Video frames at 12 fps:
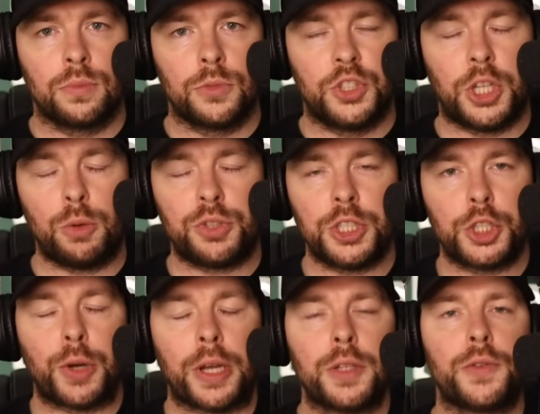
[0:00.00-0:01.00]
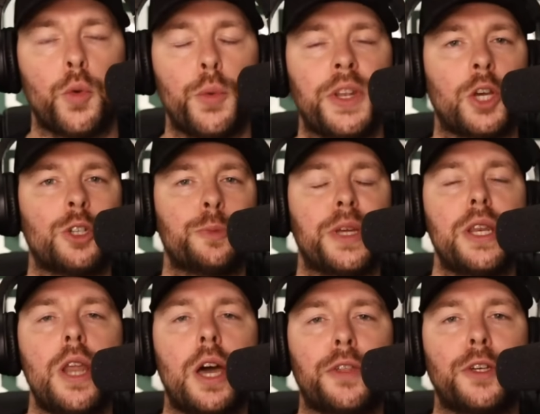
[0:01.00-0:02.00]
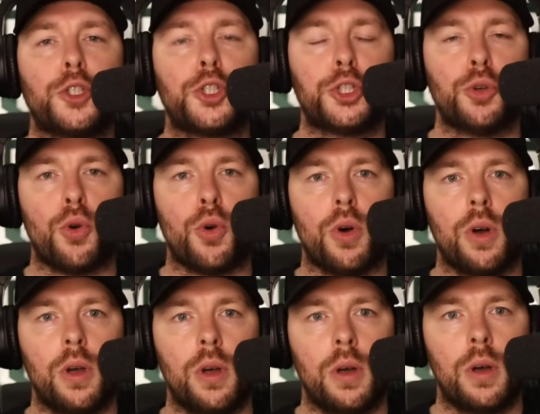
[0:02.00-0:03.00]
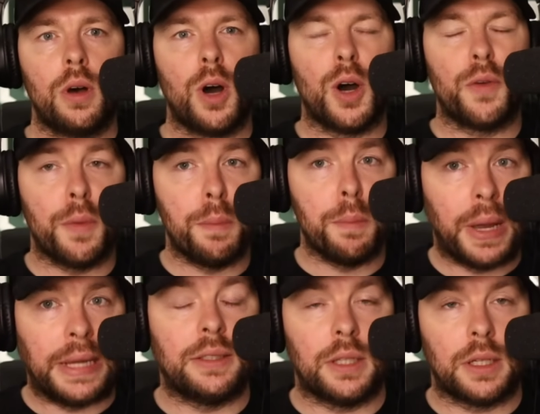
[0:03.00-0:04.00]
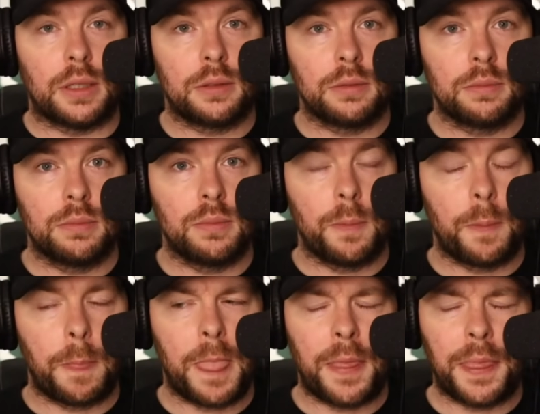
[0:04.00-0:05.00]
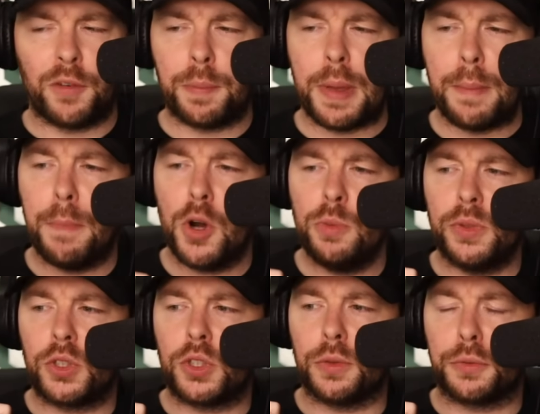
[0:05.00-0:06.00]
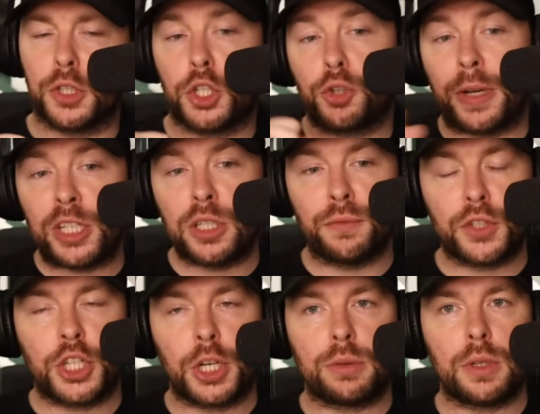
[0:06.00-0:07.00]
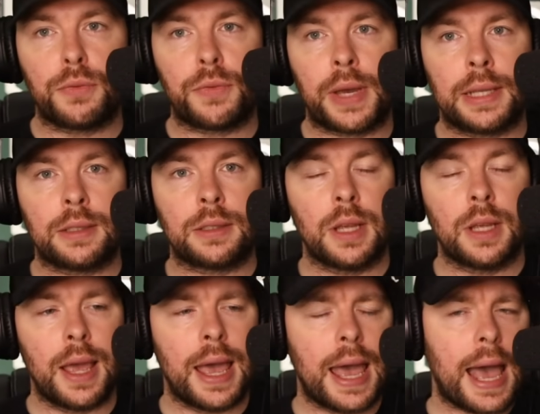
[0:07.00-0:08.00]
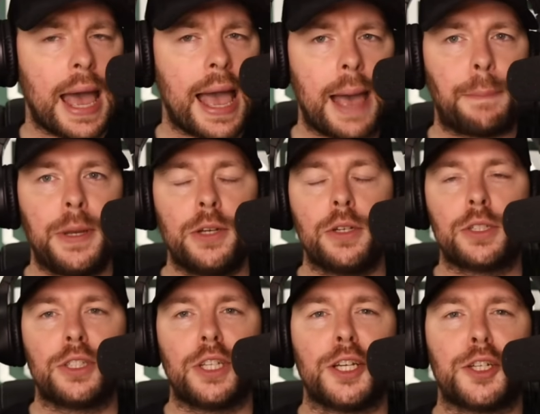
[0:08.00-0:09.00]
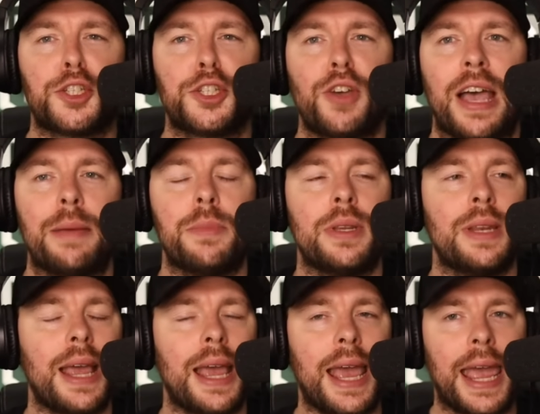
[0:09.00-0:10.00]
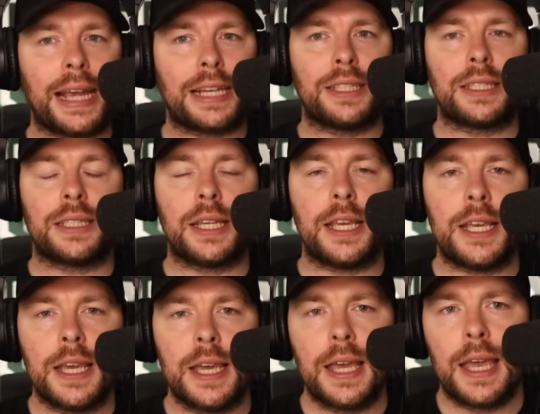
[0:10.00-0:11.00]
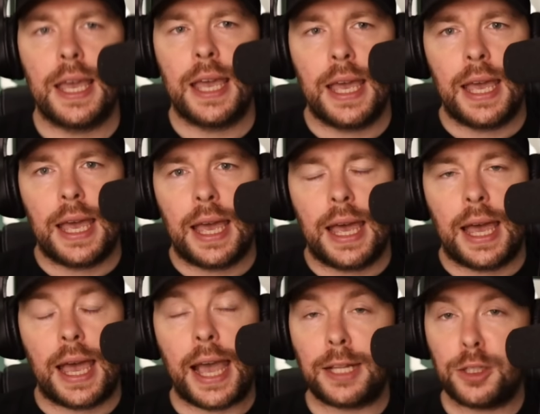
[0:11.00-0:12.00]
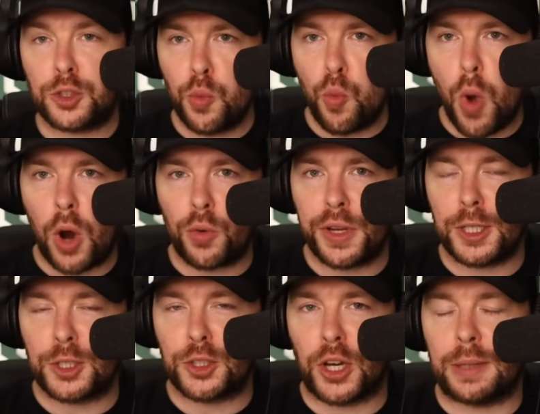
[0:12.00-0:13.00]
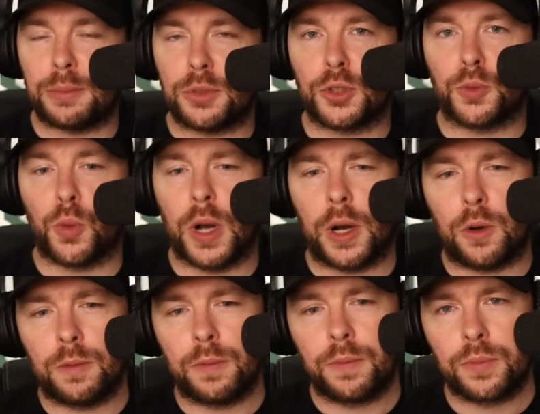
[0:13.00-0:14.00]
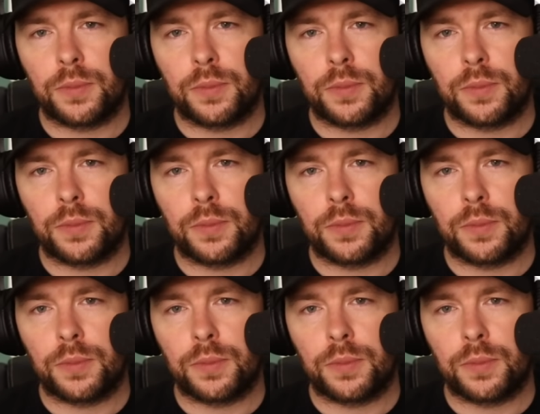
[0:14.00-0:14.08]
Chelsea's transfer window has been nothing short of amazing. There have been moments of frustration for Chelsea fans, happiness, excitement, ecstasy, and some worrying times as well.